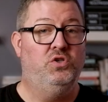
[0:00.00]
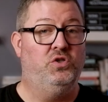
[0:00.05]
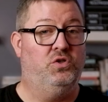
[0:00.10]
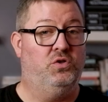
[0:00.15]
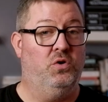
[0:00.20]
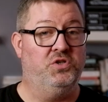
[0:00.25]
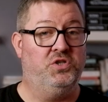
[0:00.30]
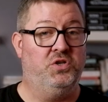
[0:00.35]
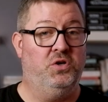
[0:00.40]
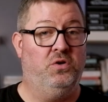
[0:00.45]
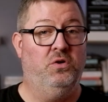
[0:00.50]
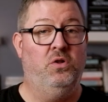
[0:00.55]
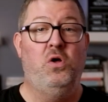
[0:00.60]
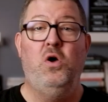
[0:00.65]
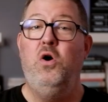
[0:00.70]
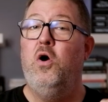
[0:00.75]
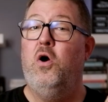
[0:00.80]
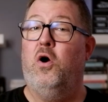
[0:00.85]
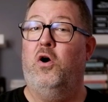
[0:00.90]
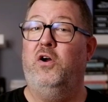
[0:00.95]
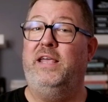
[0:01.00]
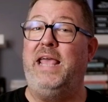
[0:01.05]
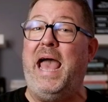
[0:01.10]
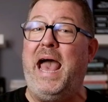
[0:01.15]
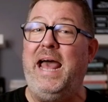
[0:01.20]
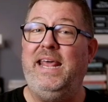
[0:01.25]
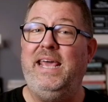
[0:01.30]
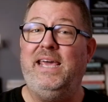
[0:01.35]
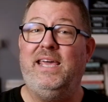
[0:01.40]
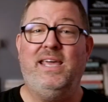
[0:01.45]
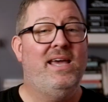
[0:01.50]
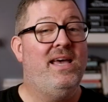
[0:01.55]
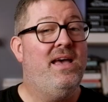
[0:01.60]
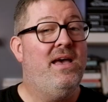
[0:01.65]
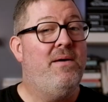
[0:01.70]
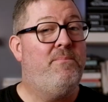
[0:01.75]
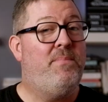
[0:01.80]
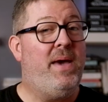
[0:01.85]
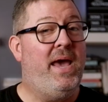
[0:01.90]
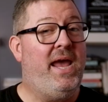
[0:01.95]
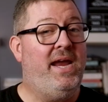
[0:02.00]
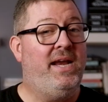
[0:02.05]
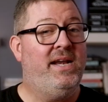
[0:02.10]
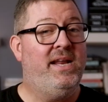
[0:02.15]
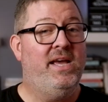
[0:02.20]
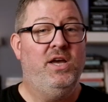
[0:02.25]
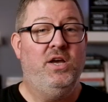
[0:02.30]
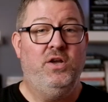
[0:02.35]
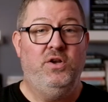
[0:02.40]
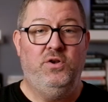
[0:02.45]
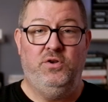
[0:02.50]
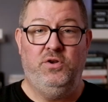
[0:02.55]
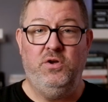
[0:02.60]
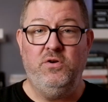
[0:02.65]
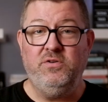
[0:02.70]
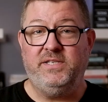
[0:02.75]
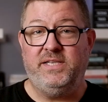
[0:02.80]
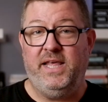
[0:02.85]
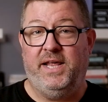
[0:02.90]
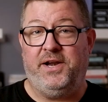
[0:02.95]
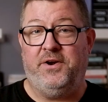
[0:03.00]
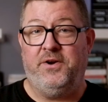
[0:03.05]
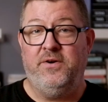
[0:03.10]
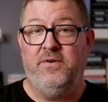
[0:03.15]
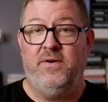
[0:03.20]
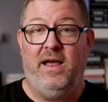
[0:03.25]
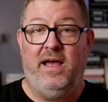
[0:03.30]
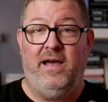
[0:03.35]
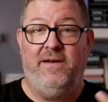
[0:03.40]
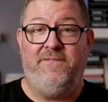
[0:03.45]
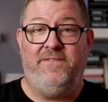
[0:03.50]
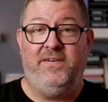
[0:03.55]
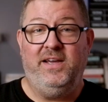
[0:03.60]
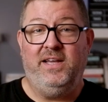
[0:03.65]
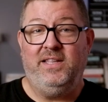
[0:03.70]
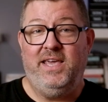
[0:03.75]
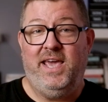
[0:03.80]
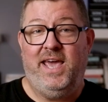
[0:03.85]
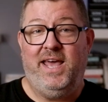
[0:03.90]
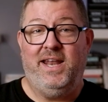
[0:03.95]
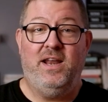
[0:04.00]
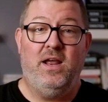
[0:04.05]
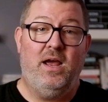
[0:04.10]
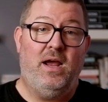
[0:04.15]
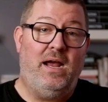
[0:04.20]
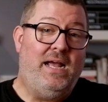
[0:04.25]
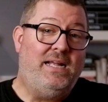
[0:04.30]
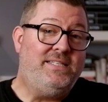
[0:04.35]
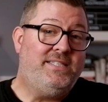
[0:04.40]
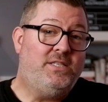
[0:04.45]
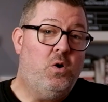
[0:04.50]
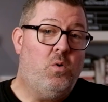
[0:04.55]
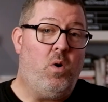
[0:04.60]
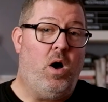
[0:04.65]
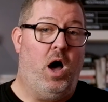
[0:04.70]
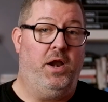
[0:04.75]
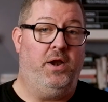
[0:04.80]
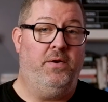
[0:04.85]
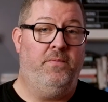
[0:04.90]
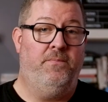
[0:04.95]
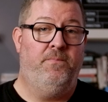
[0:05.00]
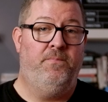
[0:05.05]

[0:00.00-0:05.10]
social, organic, paid, newsletter, affiliate, and so on.